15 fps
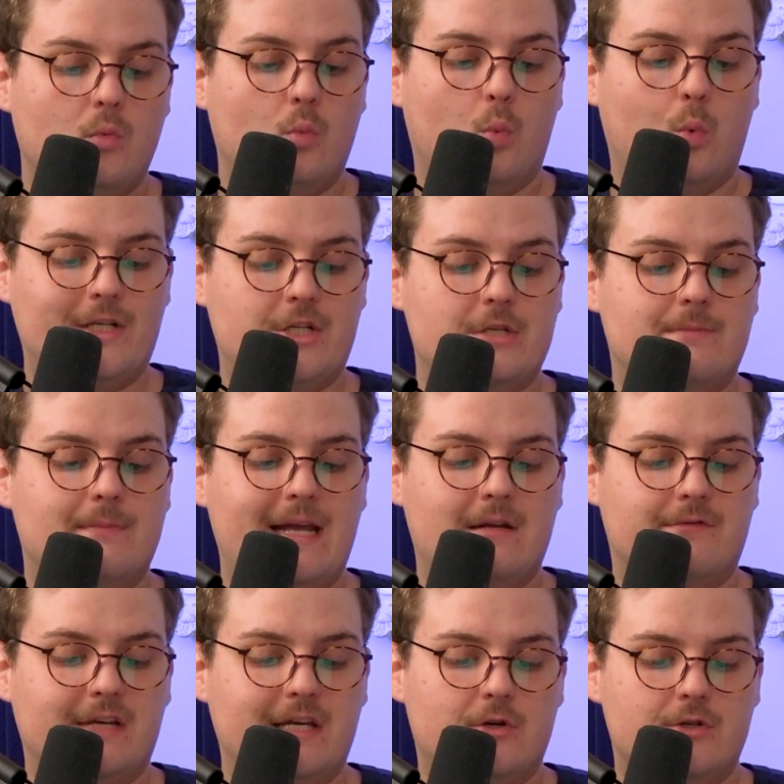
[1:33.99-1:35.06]
which is made
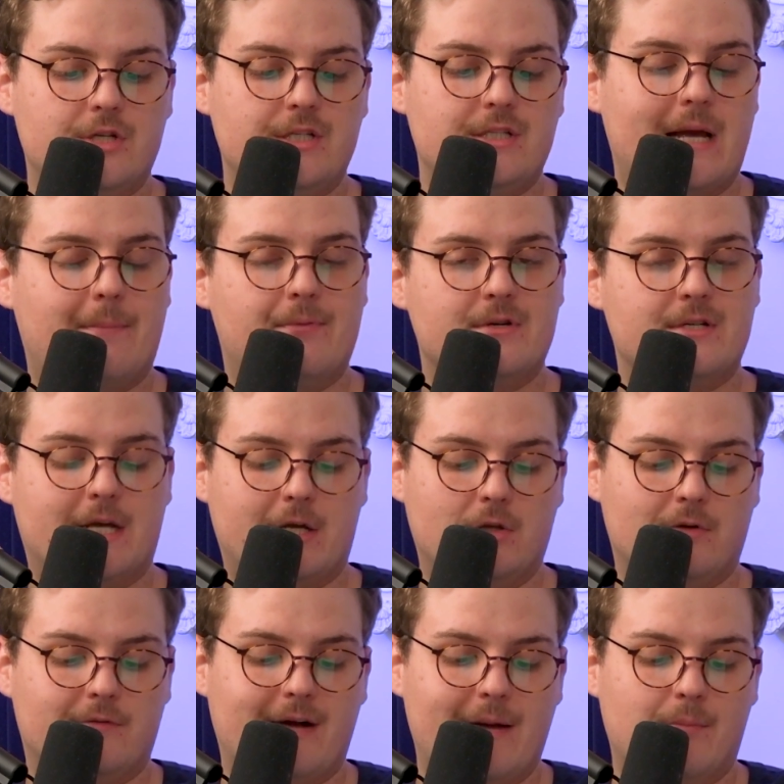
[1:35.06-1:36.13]
of energies at
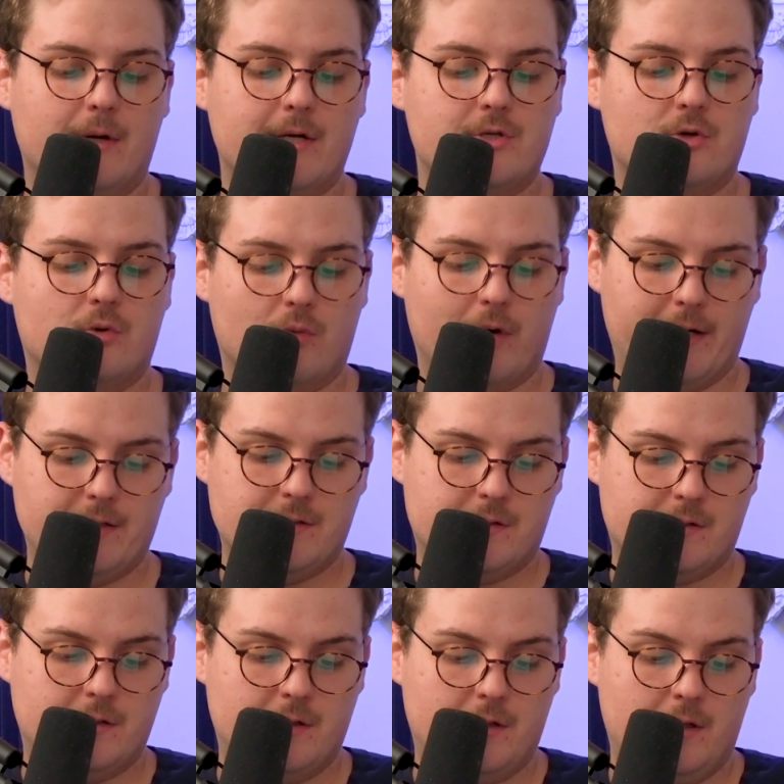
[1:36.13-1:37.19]
particular vibrational
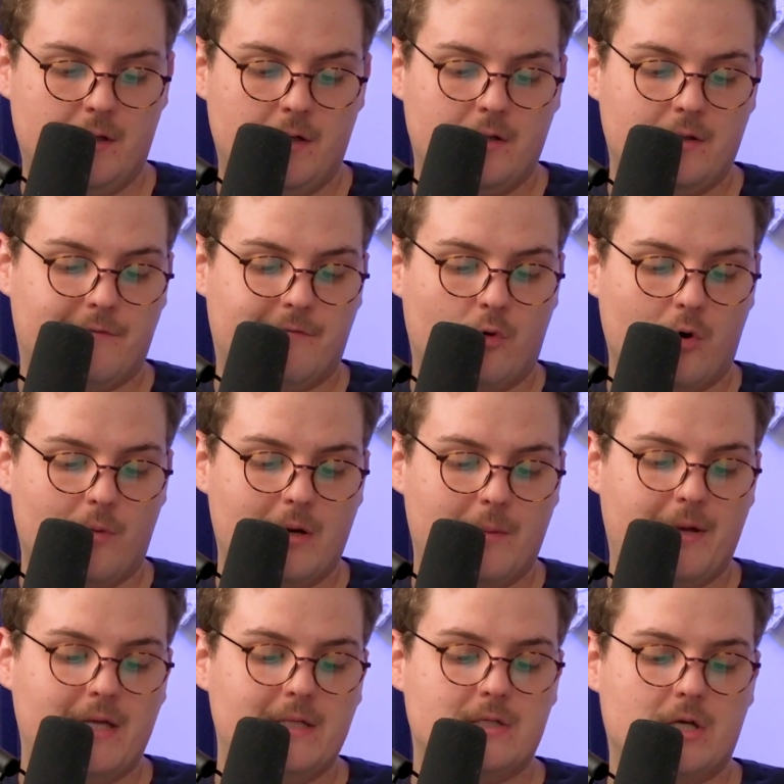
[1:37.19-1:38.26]
rates. The form
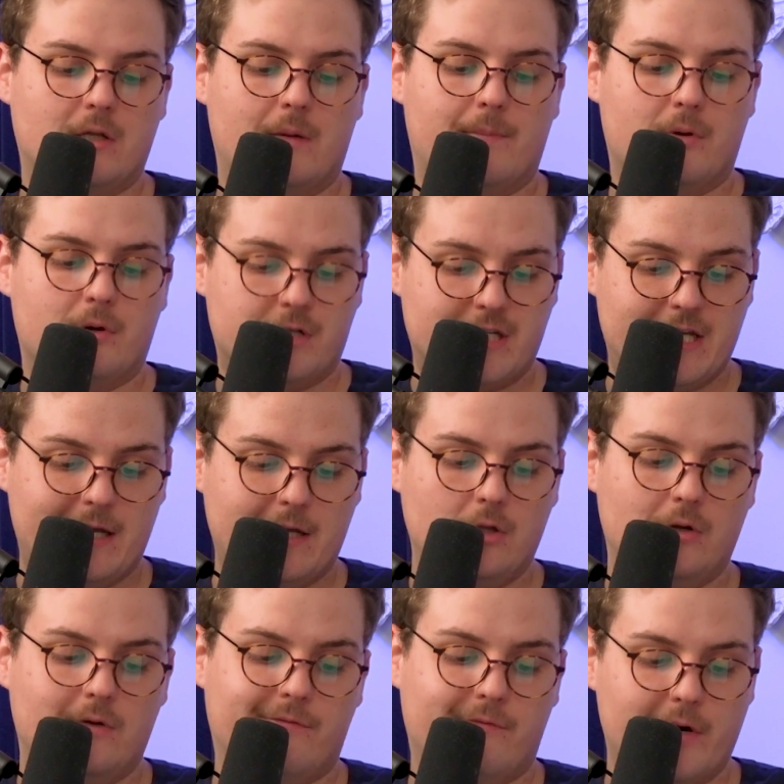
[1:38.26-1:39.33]
depends on the
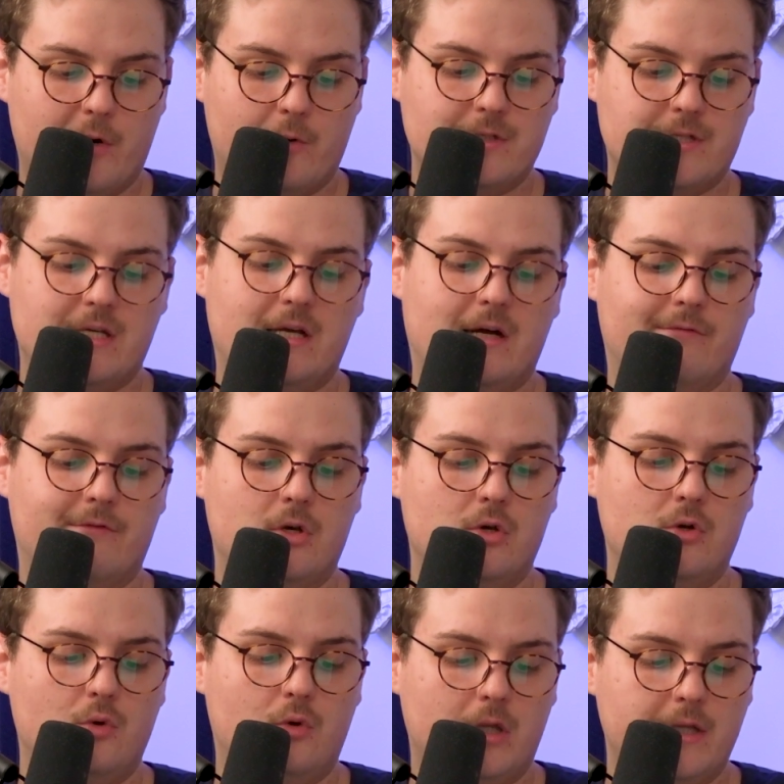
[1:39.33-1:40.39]
particular frequency of the
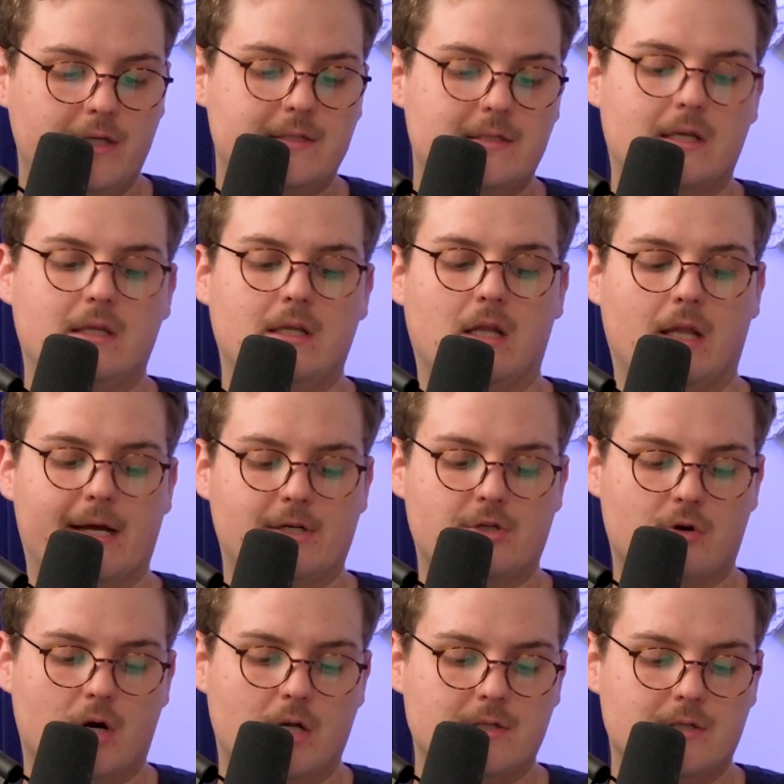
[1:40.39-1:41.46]
nucleus and the
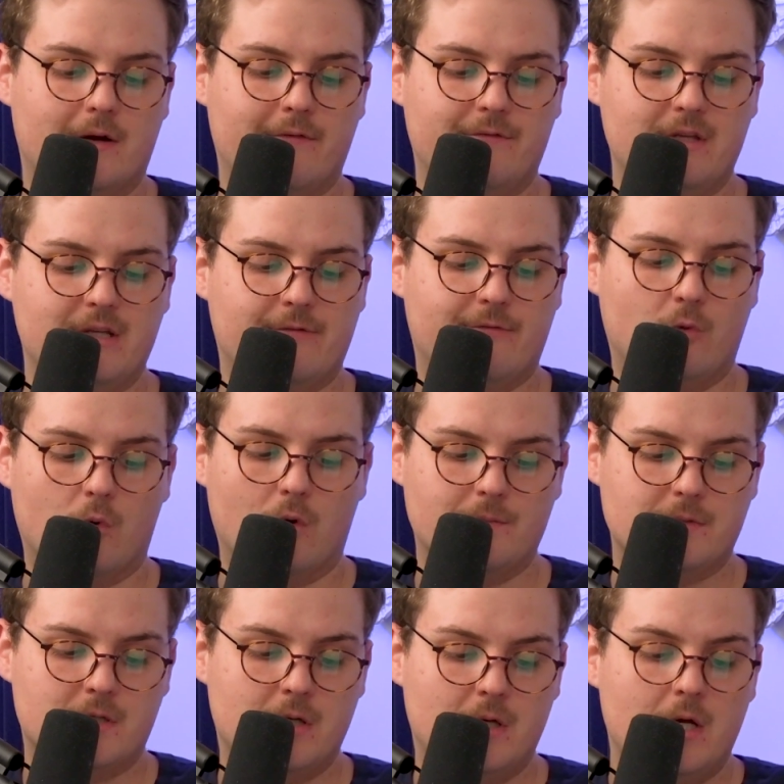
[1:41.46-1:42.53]
electrons of these
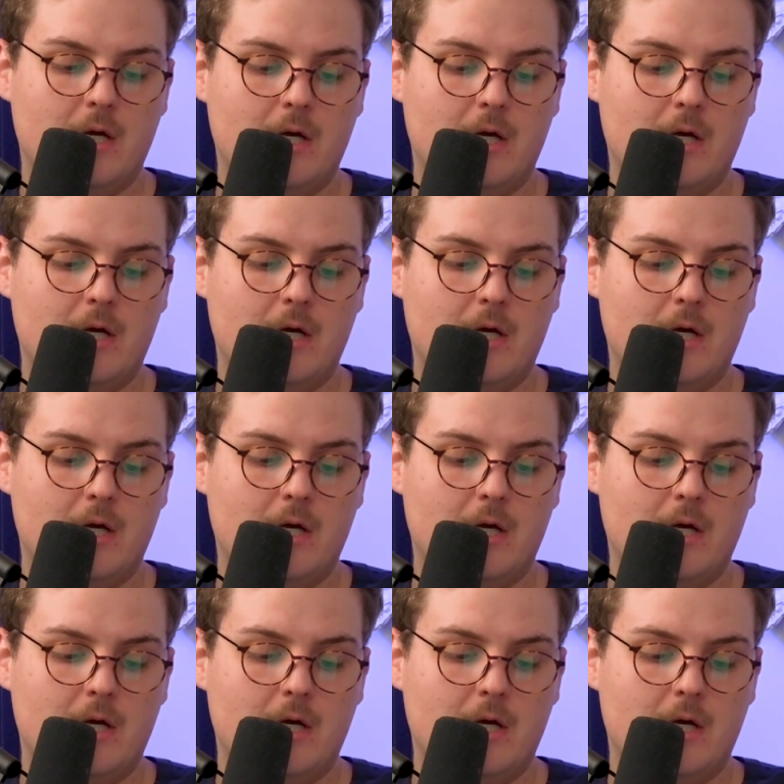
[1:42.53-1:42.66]
forms.